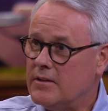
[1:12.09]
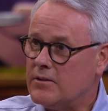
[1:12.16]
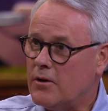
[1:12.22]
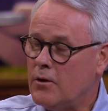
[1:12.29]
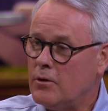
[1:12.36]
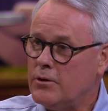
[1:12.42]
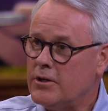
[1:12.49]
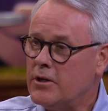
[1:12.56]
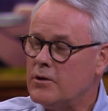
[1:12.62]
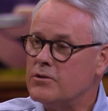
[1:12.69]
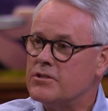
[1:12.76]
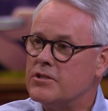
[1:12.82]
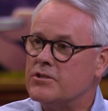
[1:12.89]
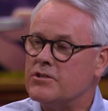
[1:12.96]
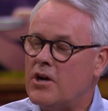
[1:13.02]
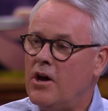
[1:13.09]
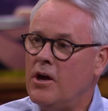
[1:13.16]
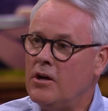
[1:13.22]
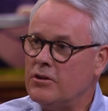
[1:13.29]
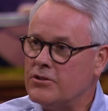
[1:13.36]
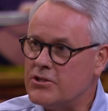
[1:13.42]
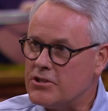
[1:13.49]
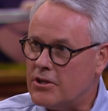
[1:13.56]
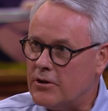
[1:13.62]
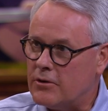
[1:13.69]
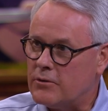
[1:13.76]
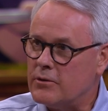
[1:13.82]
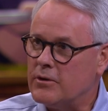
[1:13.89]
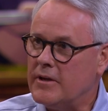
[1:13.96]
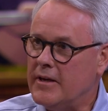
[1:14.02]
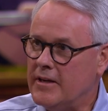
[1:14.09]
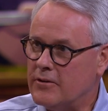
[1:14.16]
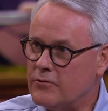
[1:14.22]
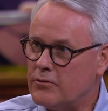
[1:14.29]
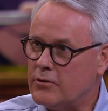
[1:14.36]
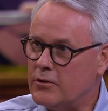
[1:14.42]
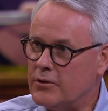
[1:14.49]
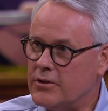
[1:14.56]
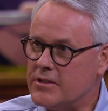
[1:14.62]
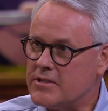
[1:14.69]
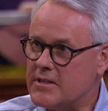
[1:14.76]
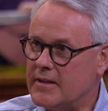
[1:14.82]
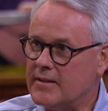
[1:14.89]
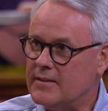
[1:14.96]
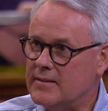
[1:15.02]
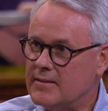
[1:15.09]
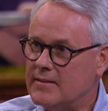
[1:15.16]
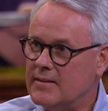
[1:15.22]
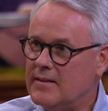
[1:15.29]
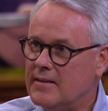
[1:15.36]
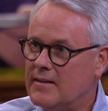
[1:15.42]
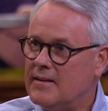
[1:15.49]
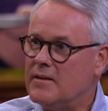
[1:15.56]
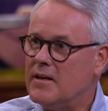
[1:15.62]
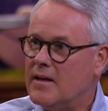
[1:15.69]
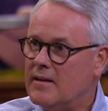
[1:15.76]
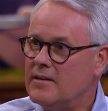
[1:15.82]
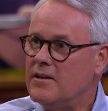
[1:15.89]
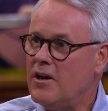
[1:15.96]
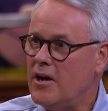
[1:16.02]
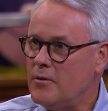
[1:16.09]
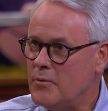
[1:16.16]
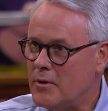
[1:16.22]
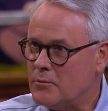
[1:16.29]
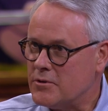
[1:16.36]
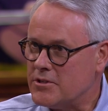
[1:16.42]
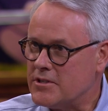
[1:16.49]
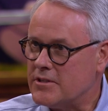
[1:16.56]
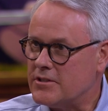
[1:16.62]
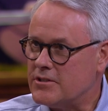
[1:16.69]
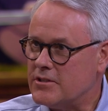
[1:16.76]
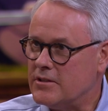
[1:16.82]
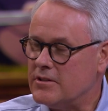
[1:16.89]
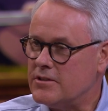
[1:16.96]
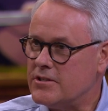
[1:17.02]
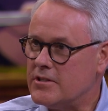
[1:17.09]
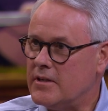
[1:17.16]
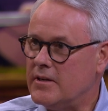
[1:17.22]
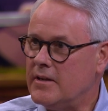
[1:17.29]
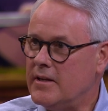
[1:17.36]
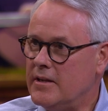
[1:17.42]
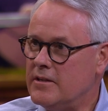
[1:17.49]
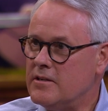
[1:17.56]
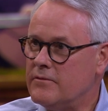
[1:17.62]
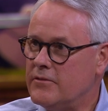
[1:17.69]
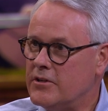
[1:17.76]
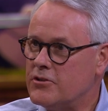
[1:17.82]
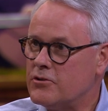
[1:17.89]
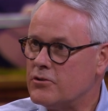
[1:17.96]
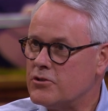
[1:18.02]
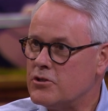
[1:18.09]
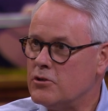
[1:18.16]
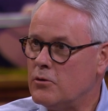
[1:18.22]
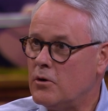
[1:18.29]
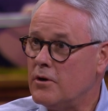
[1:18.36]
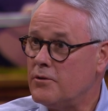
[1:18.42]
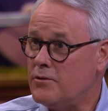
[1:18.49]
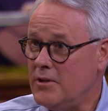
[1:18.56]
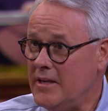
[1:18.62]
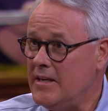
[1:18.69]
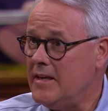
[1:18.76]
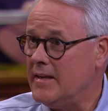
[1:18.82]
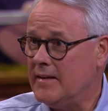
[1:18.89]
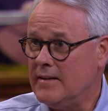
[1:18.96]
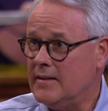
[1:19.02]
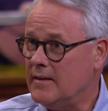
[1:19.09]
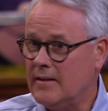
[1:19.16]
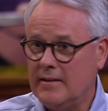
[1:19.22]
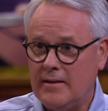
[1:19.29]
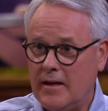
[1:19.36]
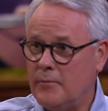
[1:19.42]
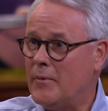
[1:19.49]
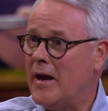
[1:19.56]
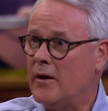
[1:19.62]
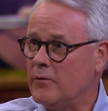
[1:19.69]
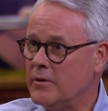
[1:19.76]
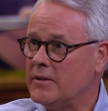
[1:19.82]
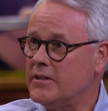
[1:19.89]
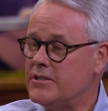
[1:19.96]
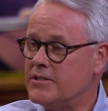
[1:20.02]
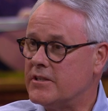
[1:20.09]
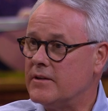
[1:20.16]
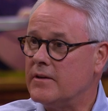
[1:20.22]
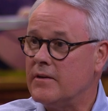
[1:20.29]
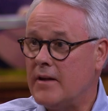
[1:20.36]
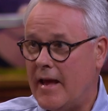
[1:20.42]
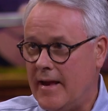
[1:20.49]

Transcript: The Holy Ghost is also influencing non members of the church and individuals who are thinking about religion.